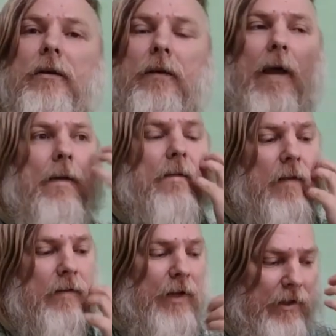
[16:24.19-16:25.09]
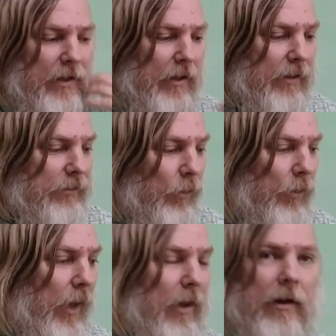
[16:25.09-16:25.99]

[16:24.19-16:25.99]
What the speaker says: like they did this, okay,